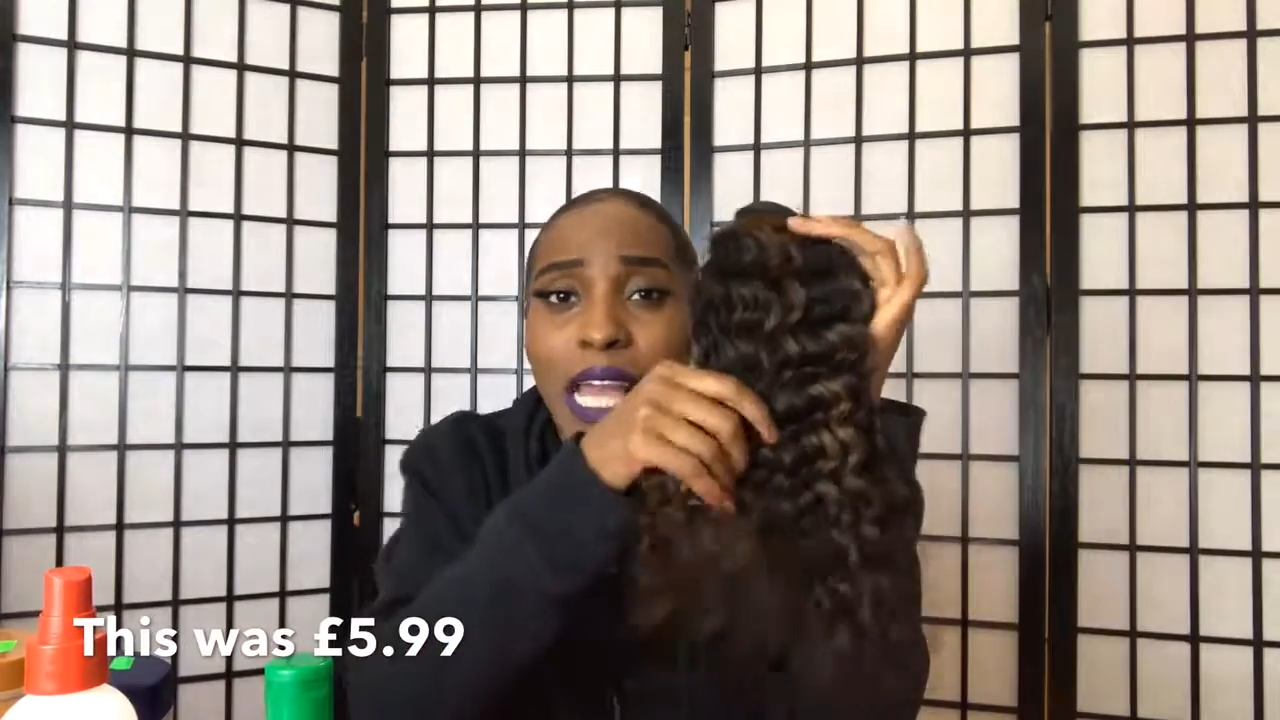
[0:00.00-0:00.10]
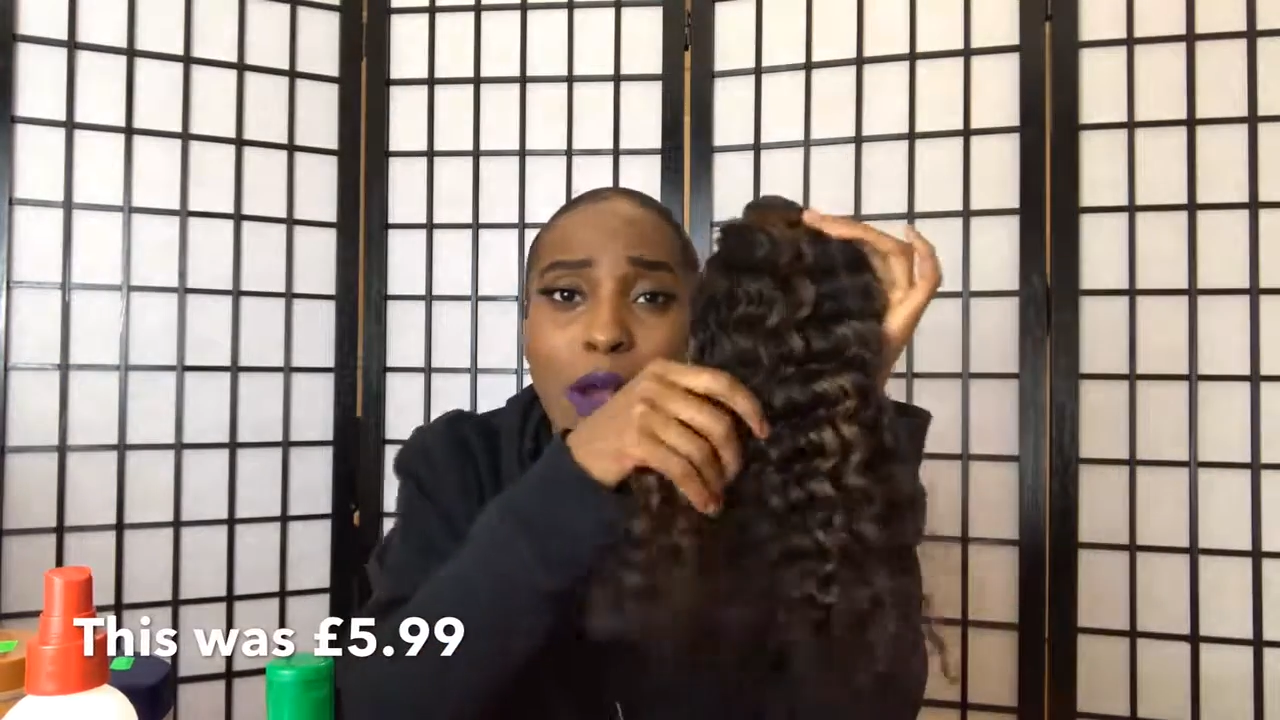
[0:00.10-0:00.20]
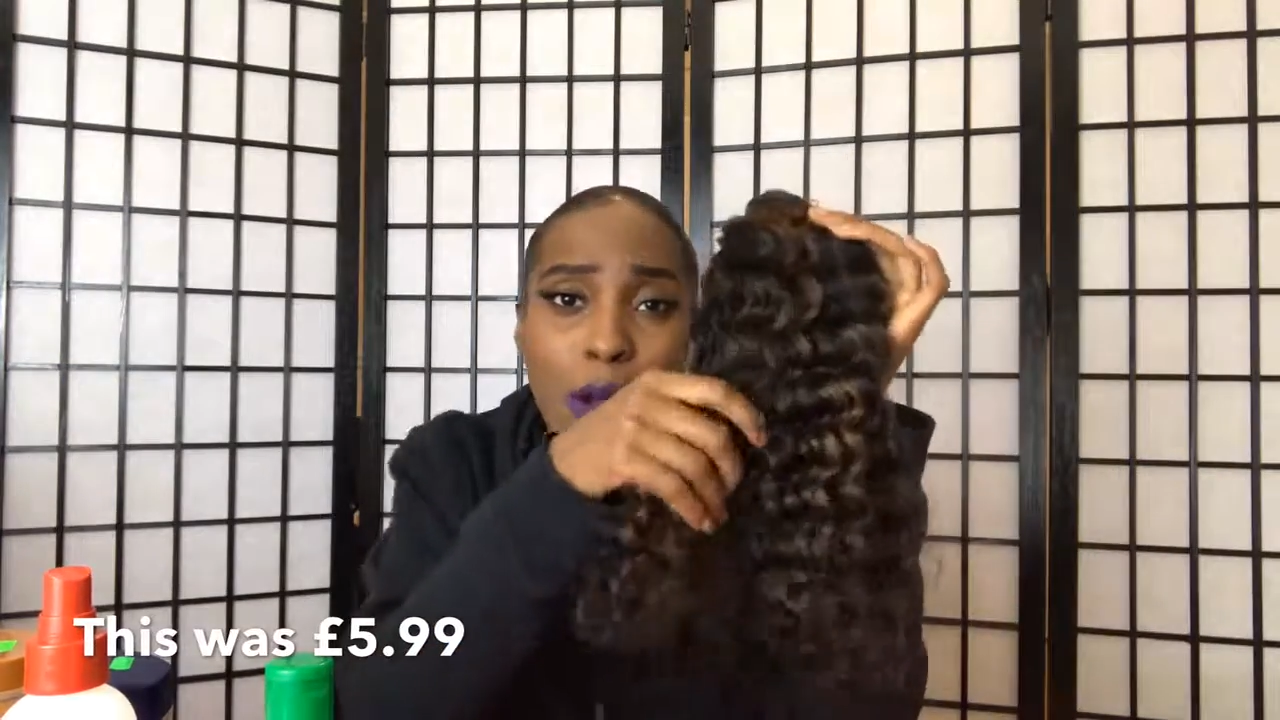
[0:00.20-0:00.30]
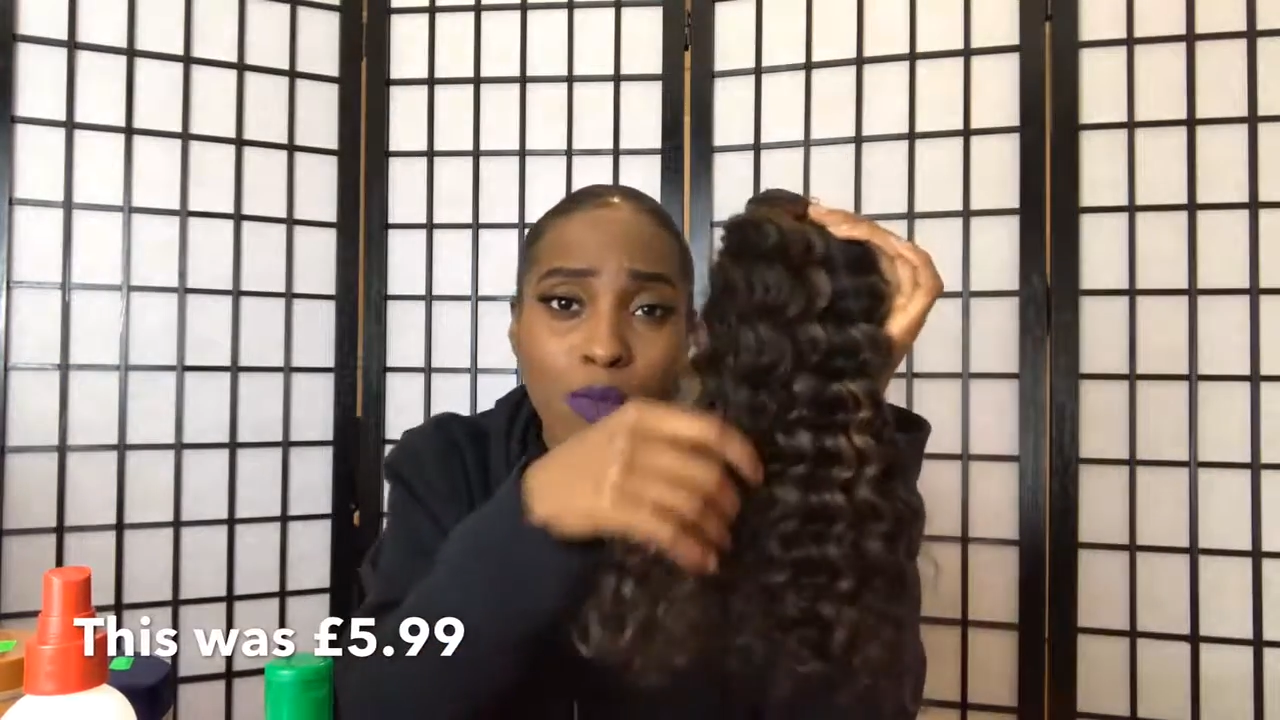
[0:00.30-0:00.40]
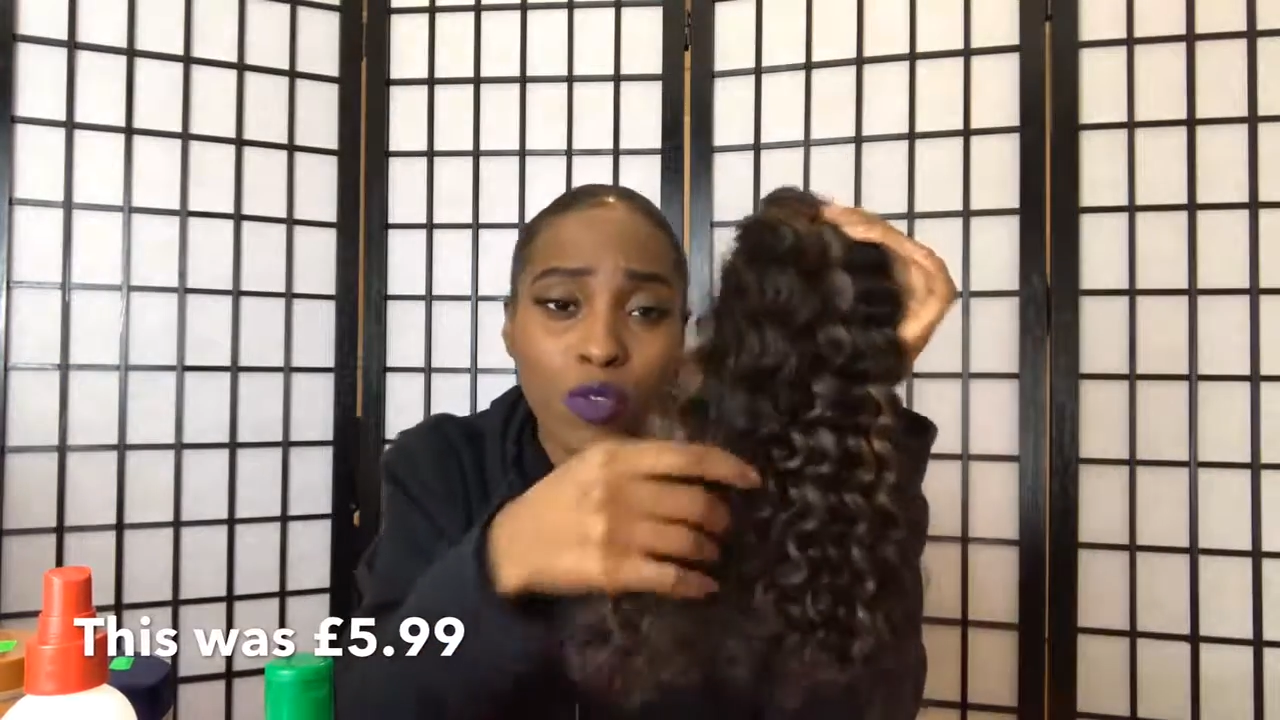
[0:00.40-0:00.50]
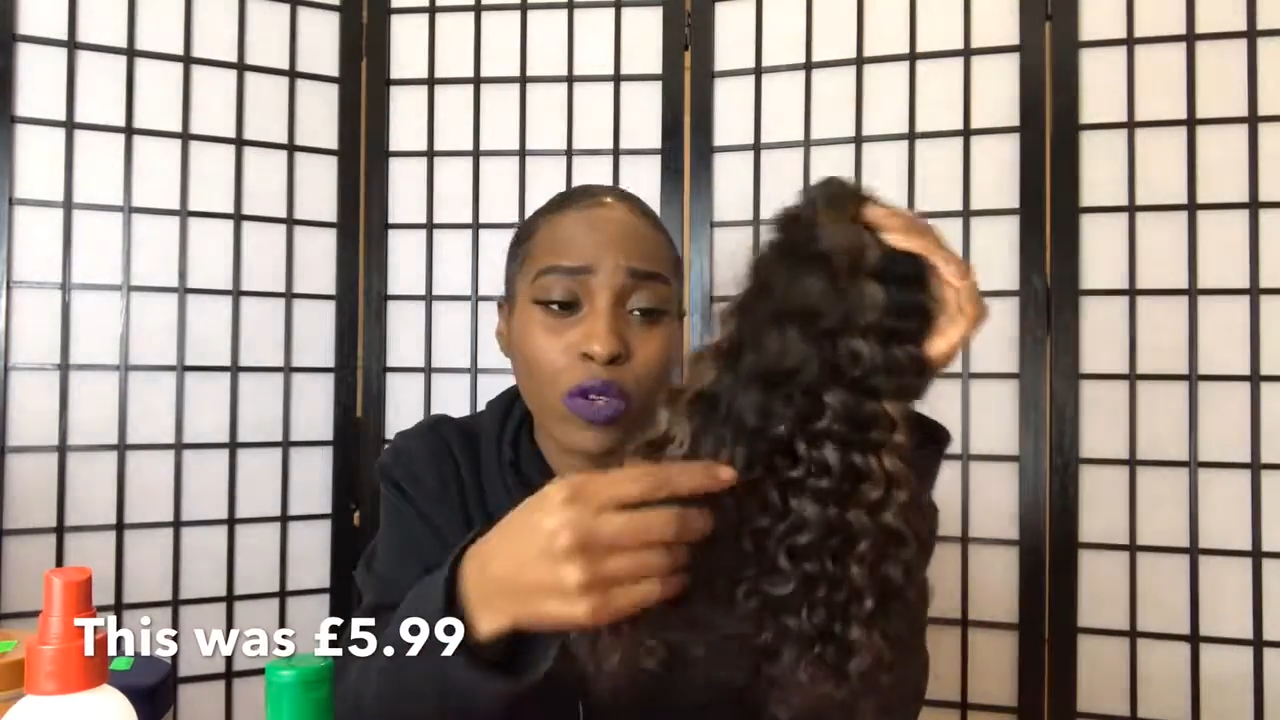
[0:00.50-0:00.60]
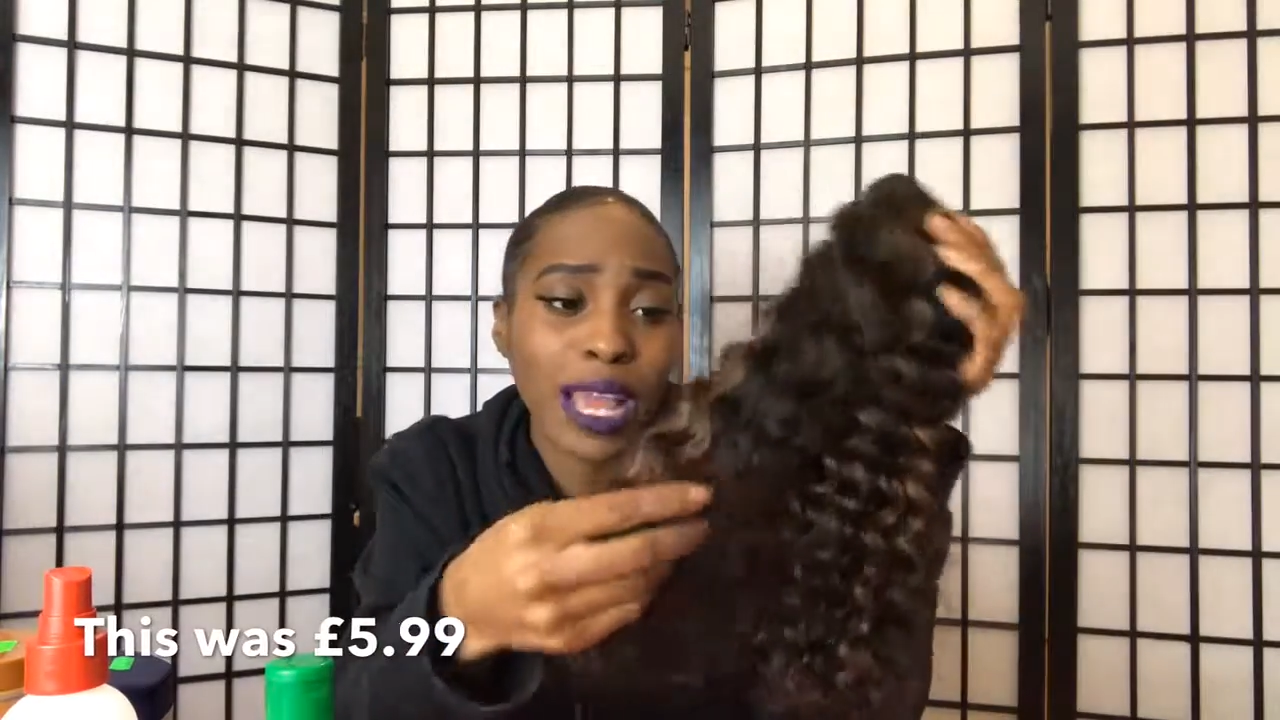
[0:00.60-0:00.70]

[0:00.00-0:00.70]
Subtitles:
how I brought.